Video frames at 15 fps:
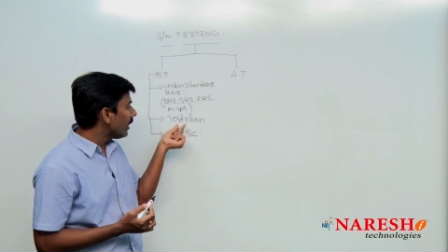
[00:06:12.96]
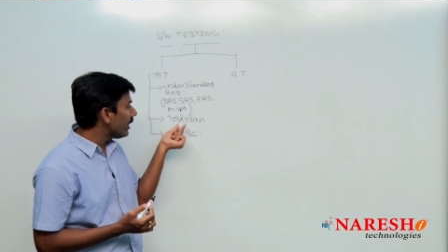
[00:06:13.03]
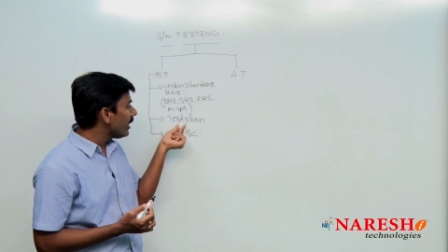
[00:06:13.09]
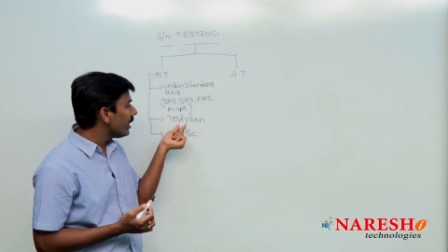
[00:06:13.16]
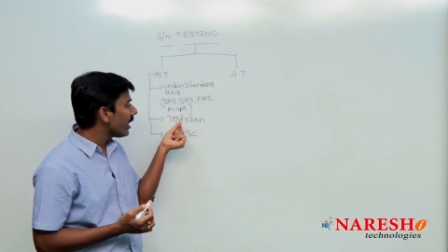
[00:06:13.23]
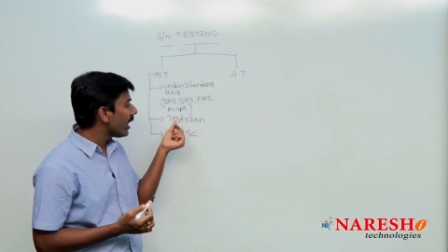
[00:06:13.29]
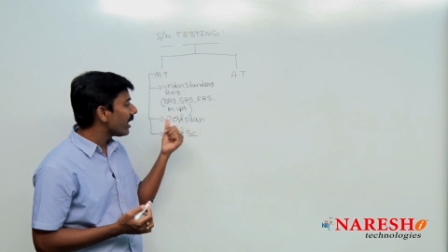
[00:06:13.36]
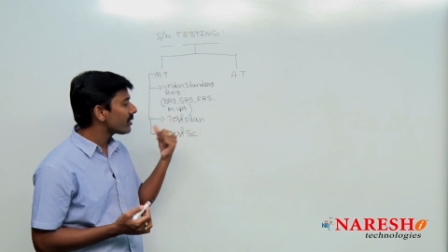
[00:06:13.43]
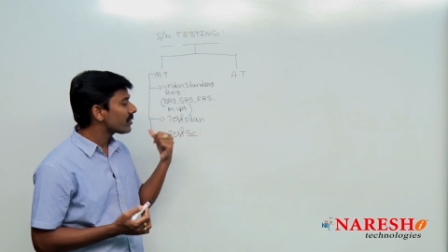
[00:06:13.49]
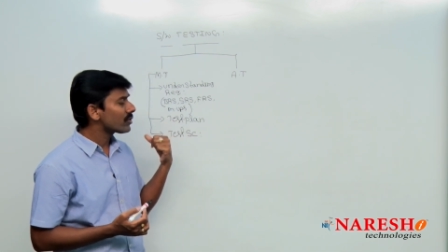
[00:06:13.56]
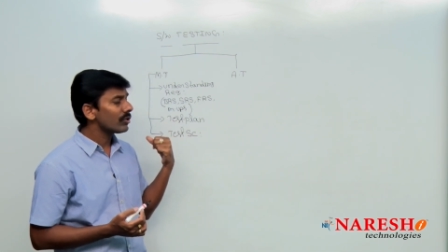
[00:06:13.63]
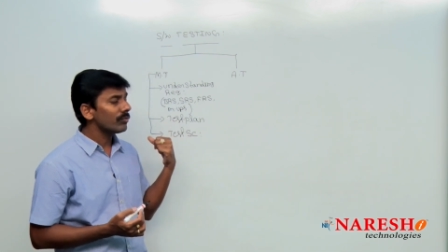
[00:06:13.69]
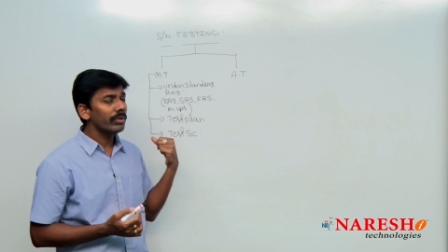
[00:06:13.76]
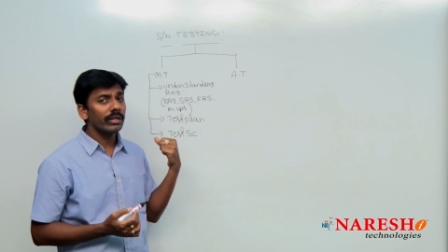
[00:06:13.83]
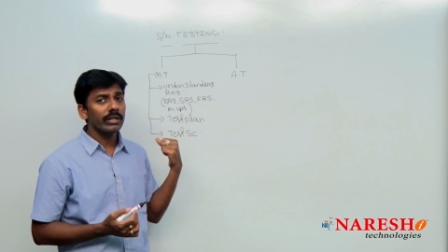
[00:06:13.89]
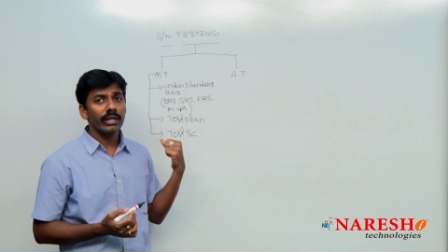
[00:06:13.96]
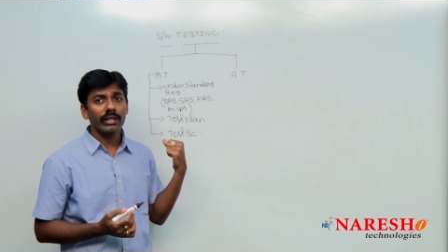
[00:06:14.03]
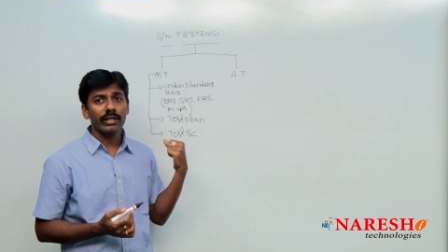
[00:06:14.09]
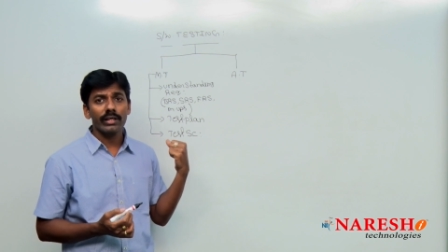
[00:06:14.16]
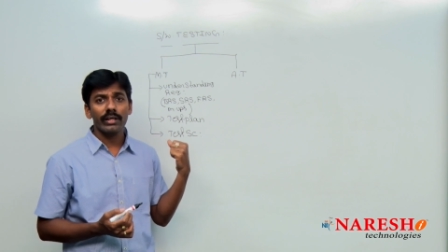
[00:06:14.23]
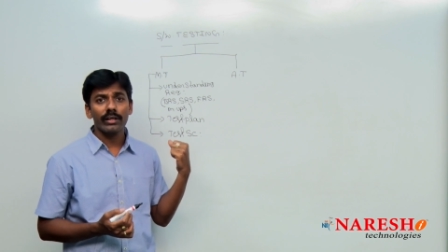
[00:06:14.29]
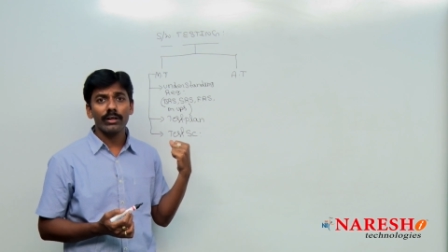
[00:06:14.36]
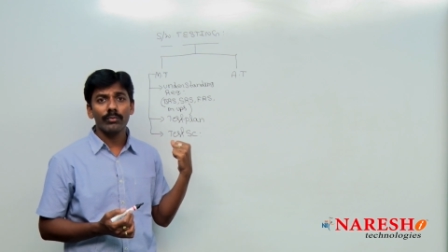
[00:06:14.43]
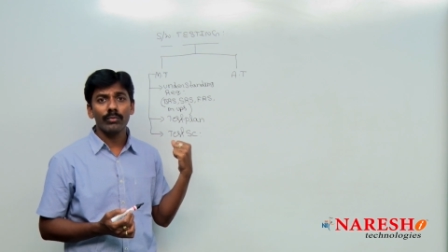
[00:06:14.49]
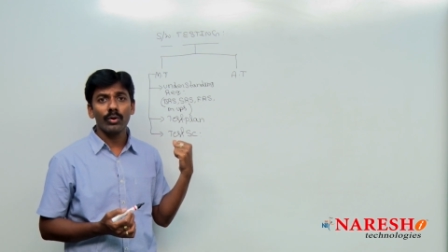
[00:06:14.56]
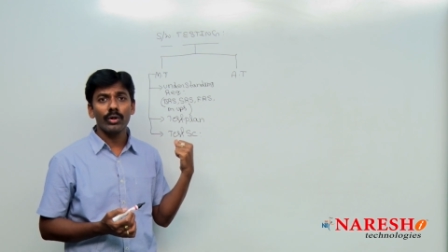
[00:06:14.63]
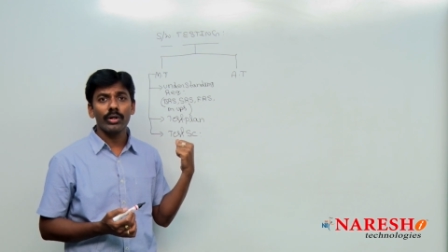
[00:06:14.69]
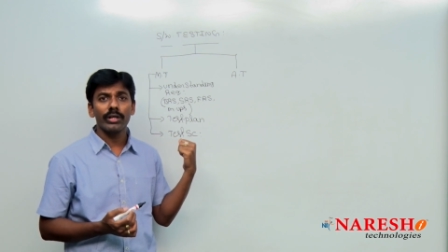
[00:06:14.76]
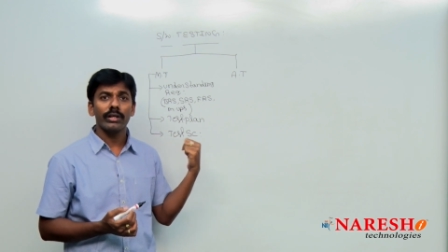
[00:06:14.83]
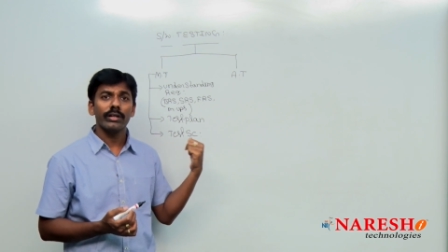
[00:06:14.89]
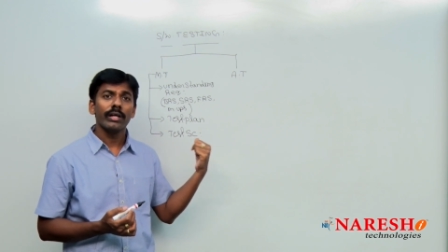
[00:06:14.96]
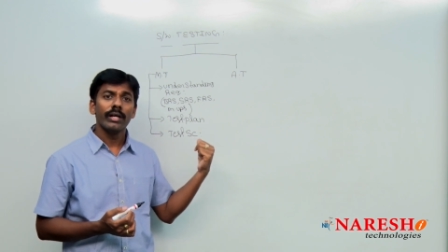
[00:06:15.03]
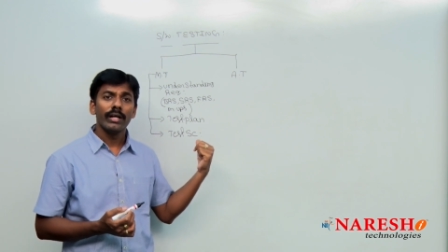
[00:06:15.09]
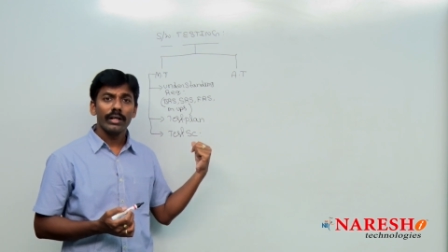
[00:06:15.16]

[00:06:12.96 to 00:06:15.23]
lead has to be take care about it.